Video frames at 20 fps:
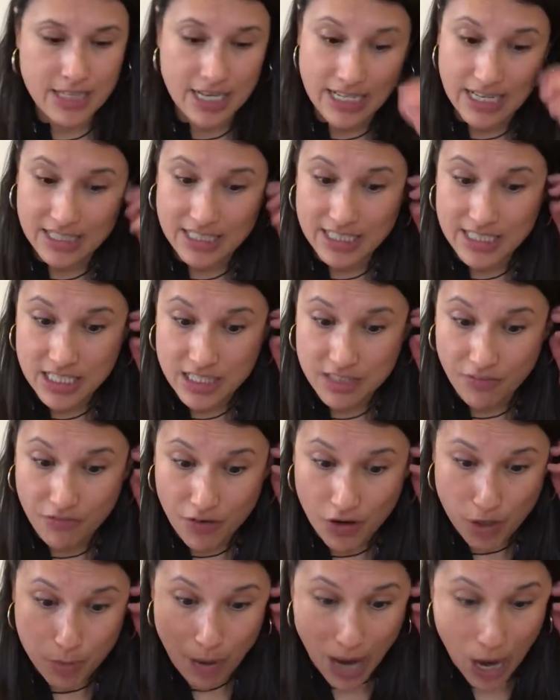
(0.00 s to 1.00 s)
And I think that's a
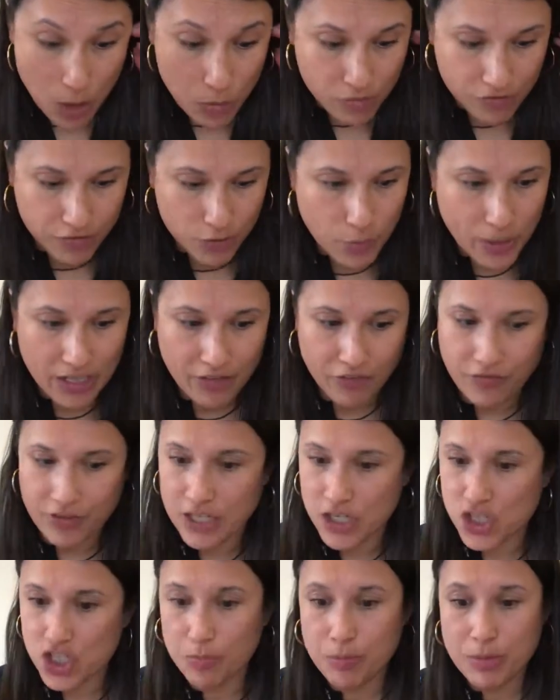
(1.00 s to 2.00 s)
very powerful way to
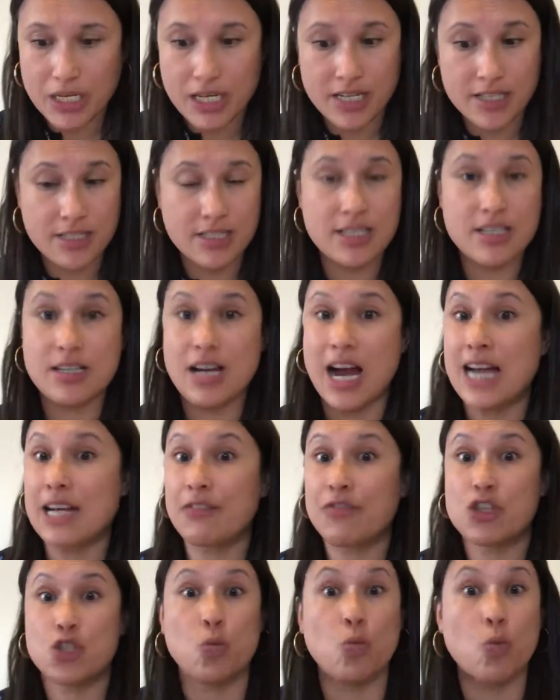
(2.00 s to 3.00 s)
finish it because it is kind
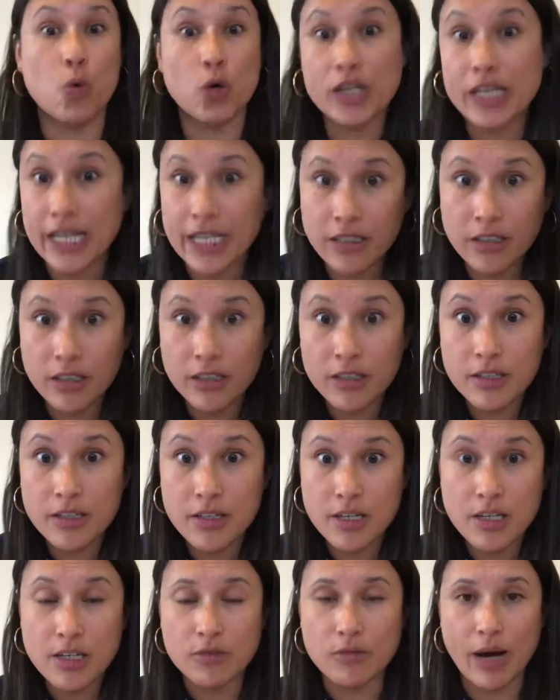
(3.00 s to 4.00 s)
of this warning,
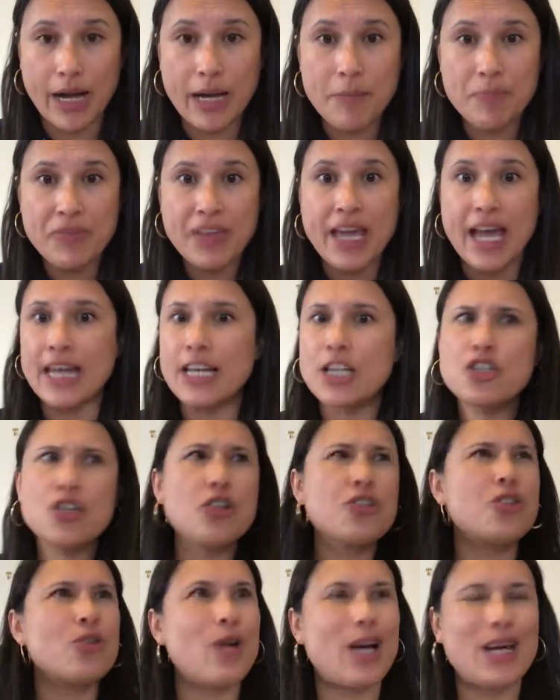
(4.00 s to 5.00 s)
right? And it's
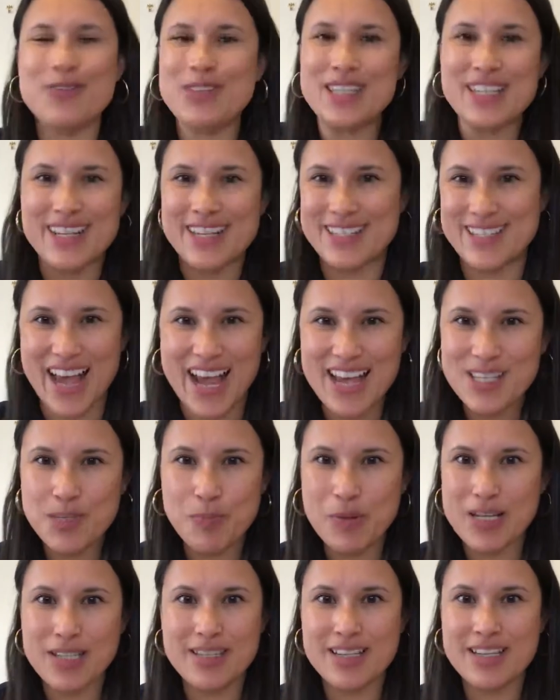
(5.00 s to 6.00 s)
also kind of a success
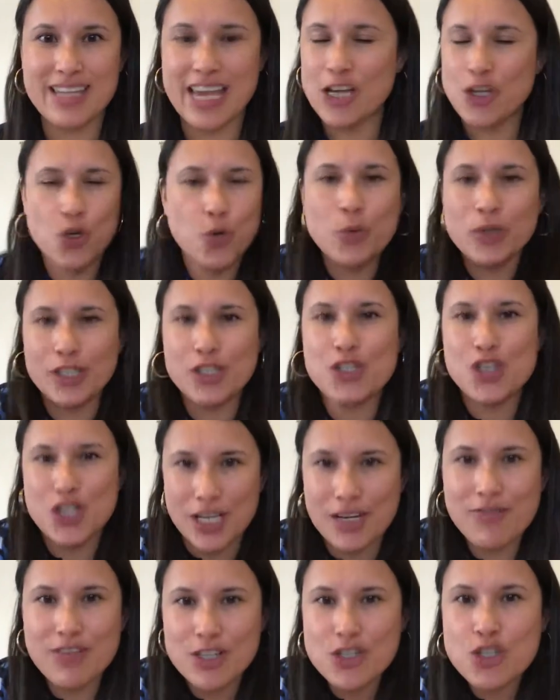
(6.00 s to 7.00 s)
because he's saying you will
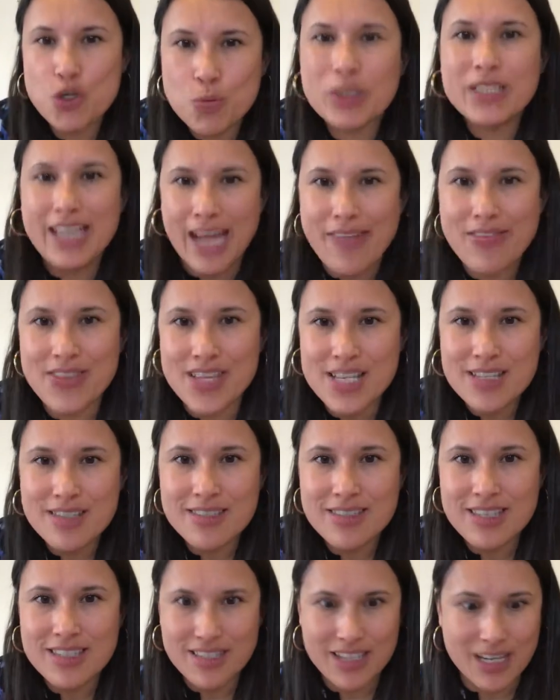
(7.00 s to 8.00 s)
achieve this, you will get
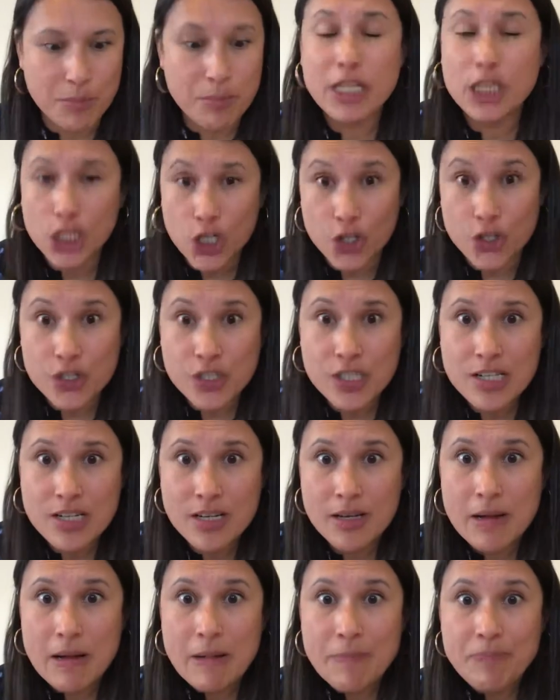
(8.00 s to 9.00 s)
this, this can be learned.
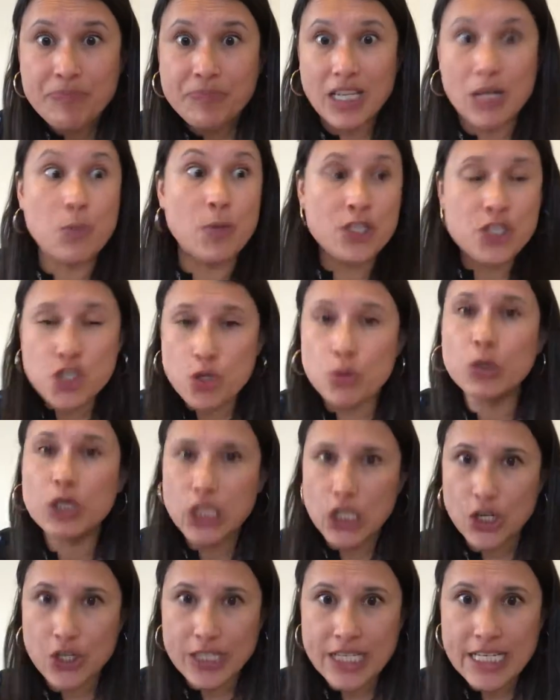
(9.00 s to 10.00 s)
And once you
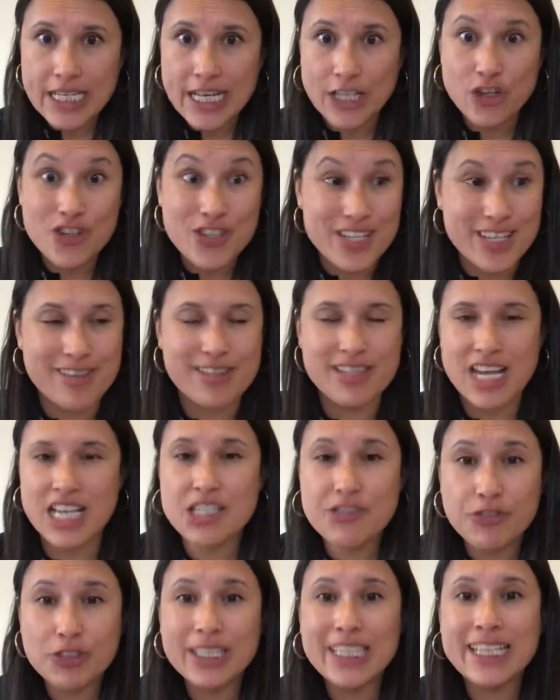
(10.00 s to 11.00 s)
learn it and you're
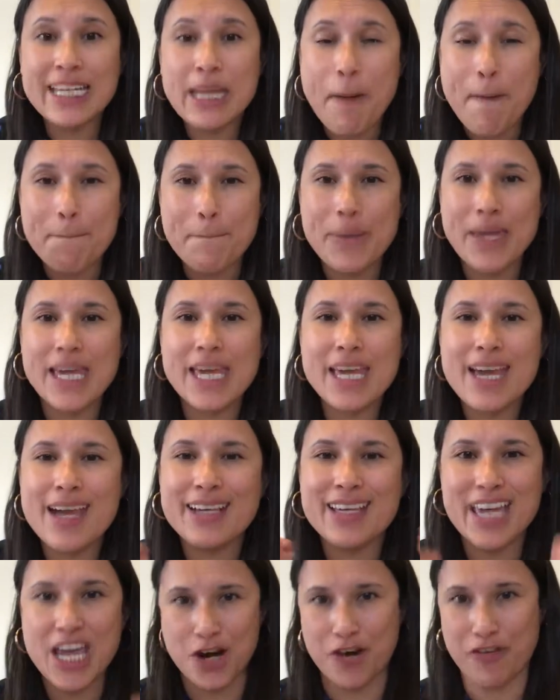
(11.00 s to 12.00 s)
successful in it, be
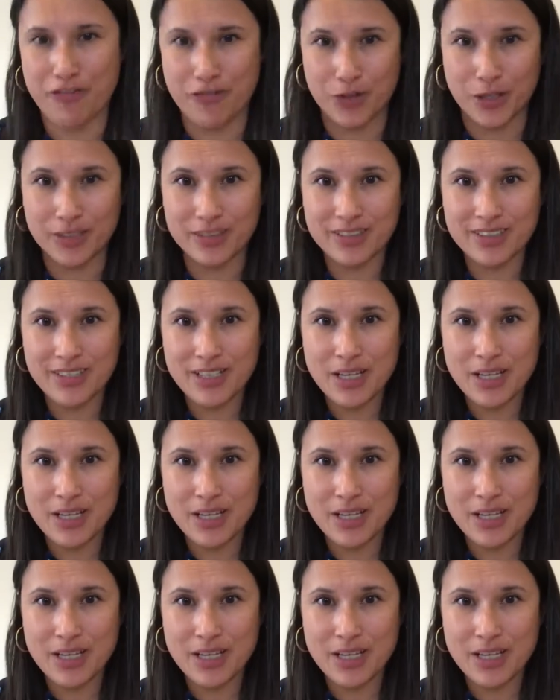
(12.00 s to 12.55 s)
careful.